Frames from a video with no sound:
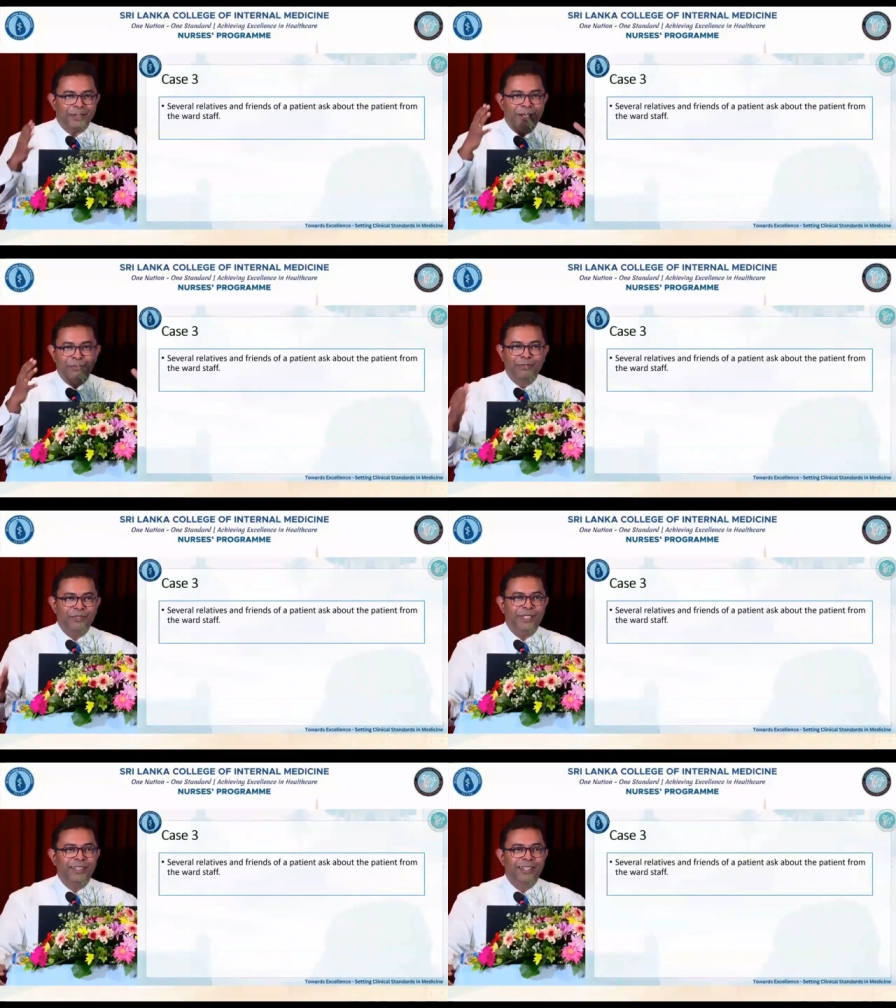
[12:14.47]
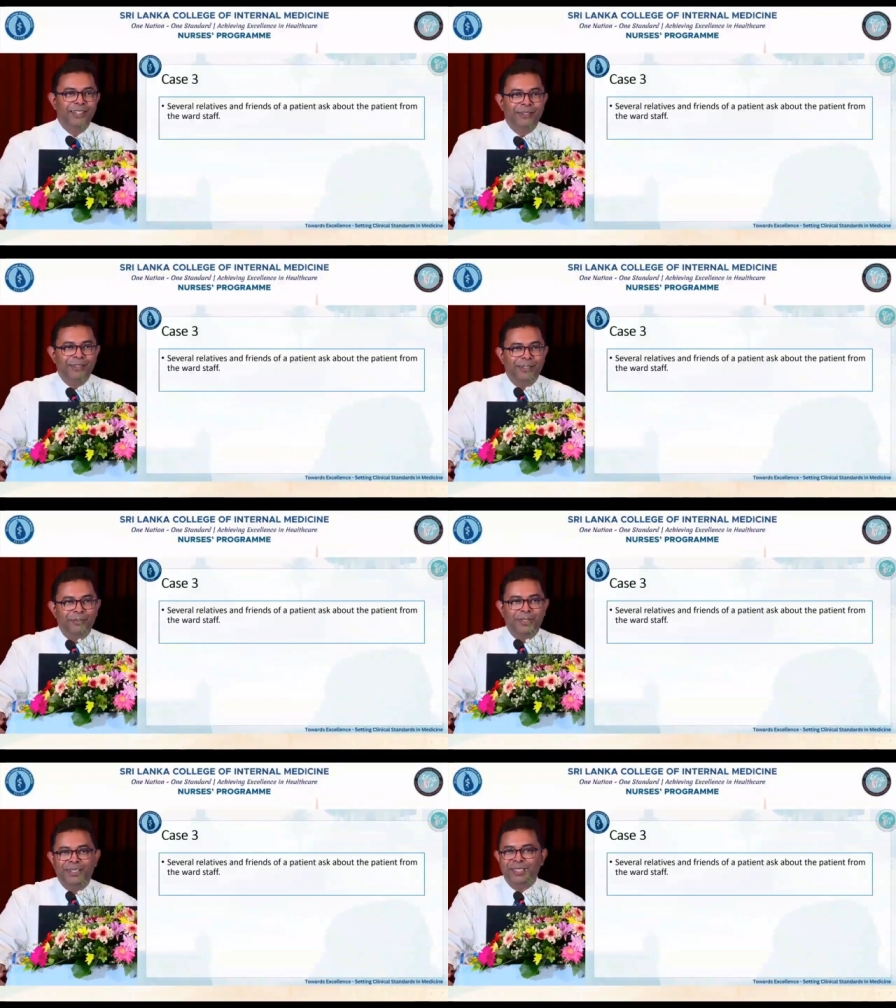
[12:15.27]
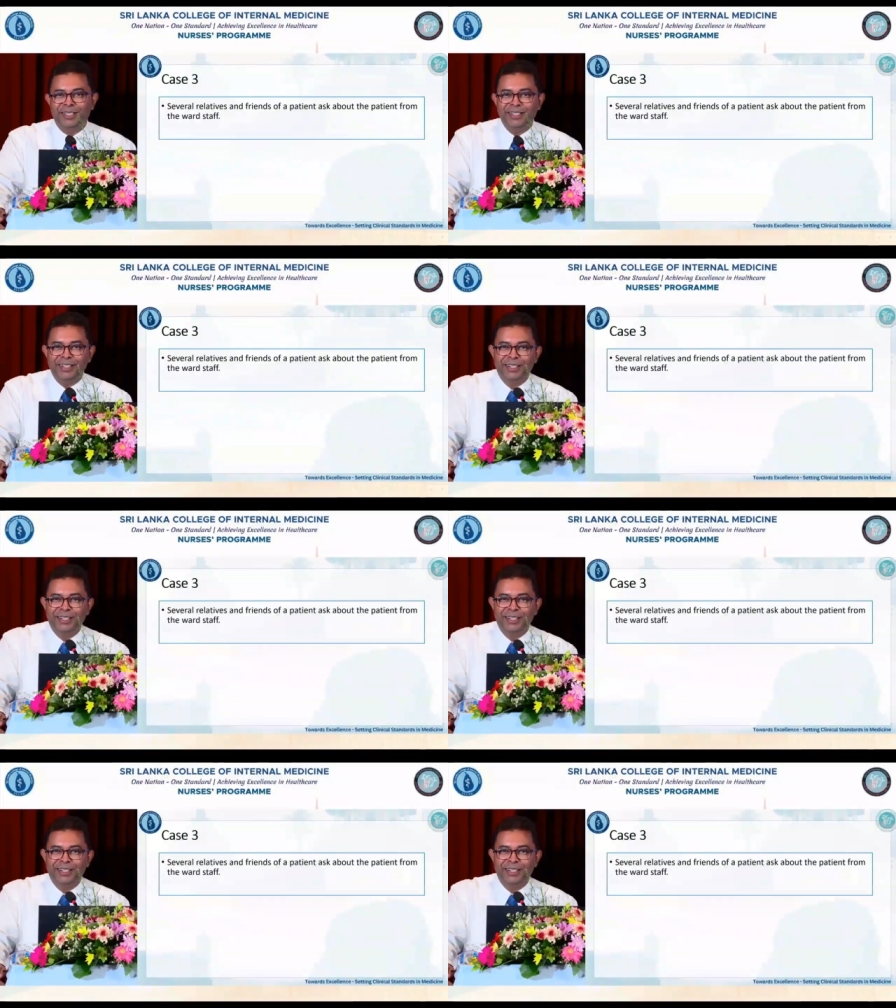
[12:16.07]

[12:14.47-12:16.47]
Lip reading: come with the patient